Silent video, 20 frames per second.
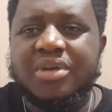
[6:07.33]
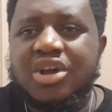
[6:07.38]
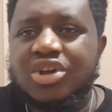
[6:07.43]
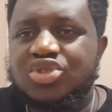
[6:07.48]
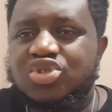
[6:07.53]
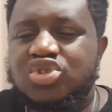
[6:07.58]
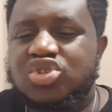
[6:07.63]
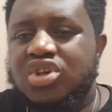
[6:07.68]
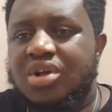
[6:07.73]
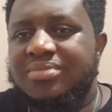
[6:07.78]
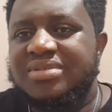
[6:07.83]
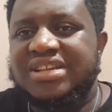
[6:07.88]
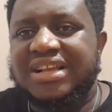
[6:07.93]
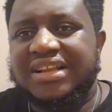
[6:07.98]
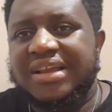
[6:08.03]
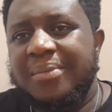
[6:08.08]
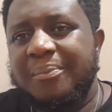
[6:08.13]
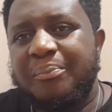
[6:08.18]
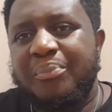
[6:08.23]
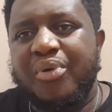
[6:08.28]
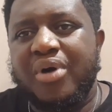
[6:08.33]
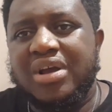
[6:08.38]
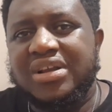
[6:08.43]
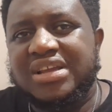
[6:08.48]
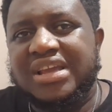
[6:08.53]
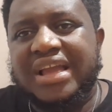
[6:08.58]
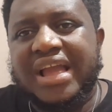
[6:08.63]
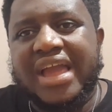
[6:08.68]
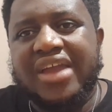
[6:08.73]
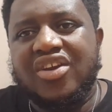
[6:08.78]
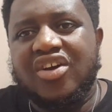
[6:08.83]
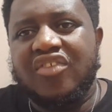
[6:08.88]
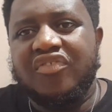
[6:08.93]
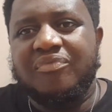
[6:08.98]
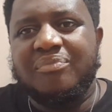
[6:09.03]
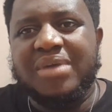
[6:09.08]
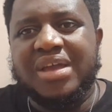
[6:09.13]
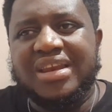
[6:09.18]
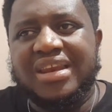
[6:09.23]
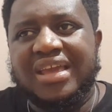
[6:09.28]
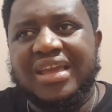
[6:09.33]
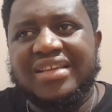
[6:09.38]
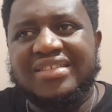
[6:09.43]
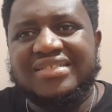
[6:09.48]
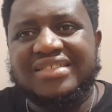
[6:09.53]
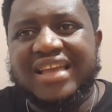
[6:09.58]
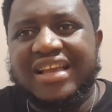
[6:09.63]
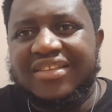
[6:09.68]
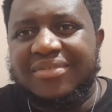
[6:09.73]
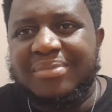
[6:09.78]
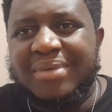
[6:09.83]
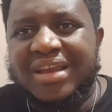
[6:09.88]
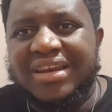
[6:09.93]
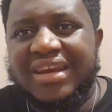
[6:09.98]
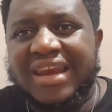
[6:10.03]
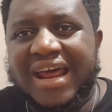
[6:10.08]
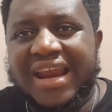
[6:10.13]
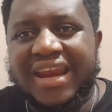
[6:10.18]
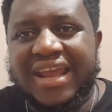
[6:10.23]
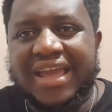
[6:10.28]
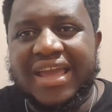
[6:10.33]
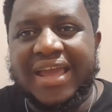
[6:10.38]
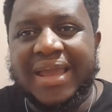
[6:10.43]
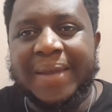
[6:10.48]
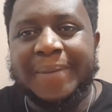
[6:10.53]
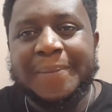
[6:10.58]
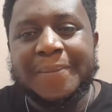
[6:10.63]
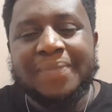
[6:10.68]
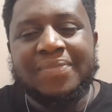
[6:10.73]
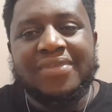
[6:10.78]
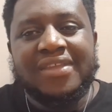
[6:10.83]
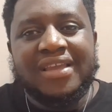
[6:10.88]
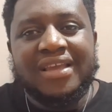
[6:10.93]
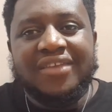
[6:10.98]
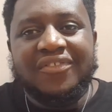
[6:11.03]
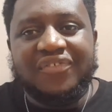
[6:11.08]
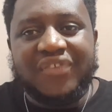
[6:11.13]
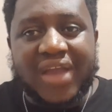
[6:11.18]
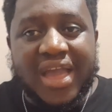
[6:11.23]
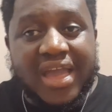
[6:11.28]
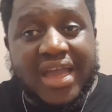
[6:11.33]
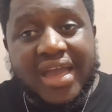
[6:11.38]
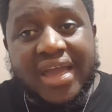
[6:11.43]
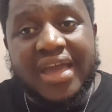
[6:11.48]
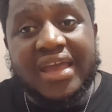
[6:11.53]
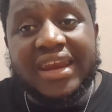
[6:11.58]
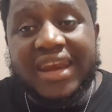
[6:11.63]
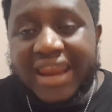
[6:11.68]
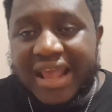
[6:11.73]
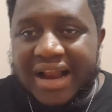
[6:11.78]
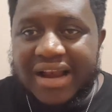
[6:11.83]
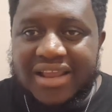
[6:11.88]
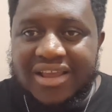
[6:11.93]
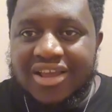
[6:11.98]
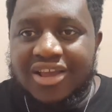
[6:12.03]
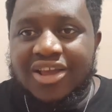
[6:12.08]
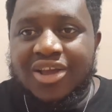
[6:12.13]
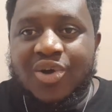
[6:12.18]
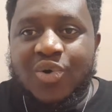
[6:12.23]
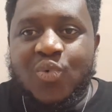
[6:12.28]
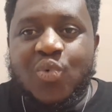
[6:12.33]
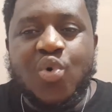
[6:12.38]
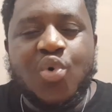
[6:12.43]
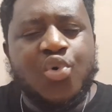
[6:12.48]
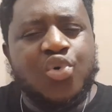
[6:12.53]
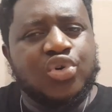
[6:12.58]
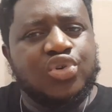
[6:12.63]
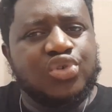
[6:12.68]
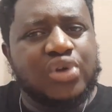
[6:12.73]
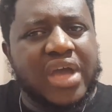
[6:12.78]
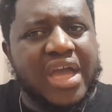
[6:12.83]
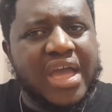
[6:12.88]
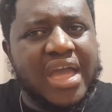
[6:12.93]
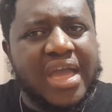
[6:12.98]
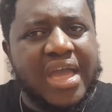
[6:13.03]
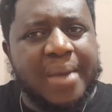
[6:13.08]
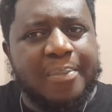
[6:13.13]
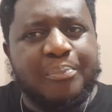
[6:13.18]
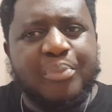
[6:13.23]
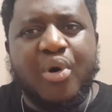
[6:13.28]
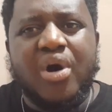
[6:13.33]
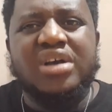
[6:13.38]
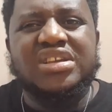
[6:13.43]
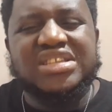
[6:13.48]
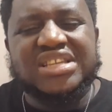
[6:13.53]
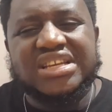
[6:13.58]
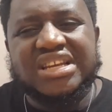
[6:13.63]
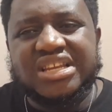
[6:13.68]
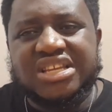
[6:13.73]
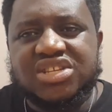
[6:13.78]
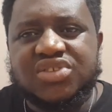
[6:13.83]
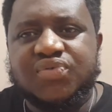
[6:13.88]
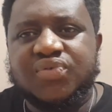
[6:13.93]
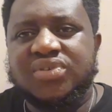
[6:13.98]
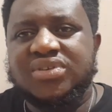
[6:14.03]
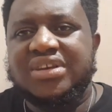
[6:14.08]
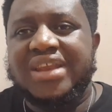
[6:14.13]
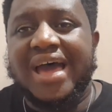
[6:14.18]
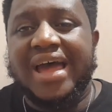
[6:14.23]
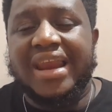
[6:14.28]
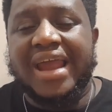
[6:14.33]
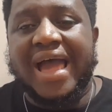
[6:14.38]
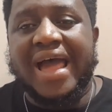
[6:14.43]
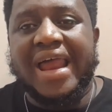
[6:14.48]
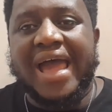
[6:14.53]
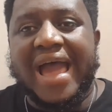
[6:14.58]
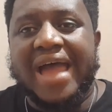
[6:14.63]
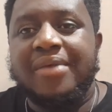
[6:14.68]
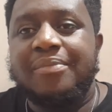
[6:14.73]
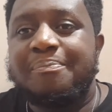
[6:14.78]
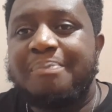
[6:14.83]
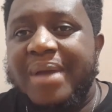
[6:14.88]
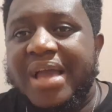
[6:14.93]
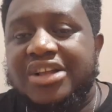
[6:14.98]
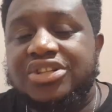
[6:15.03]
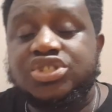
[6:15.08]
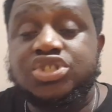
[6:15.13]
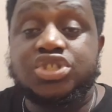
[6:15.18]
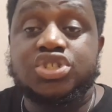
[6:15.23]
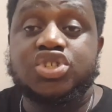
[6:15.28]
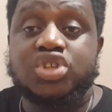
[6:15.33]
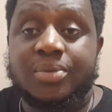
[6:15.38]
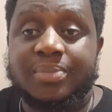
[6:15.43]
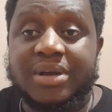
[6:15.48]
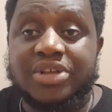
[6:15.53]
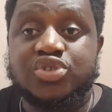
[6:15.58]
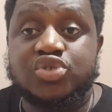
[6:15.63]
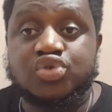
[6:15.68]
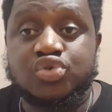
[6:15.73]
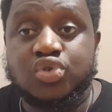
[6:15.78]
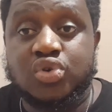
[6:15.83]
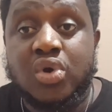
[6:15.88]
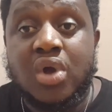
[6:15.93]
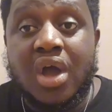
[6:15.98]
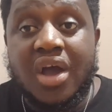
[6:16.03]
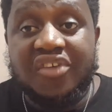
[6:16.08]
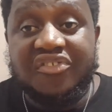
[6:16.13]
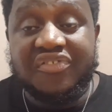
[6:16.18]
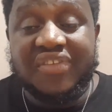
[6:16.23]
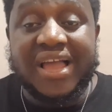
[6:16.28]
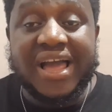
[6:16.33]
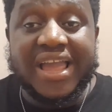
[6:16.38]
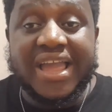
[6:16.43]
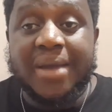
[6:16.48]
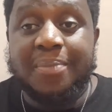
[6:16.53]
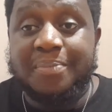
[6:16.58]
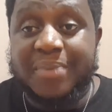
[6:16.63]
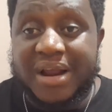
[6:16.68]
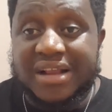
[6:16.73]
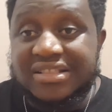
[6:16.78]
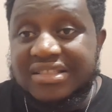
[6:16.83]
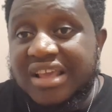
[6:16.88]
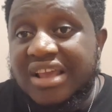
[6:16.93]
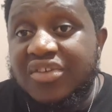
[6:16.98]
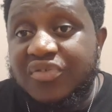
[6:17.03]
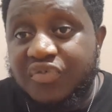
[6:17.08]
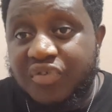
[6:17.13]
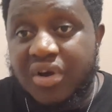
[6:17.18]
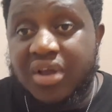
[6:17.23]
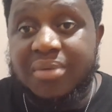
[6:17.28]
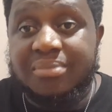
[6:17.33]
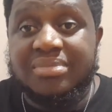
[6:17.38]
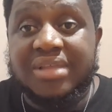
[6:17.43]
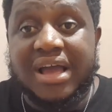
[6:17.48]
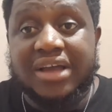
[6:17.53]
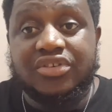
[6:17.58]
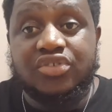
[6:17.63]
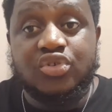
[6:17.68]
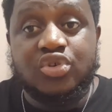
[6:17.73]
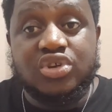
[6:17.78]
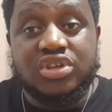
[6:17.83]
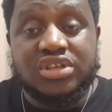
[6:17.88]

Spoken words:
To some certain point, he kind of made a statement that Nelly would poison his food that and begged she's about to fly a plantain for him. That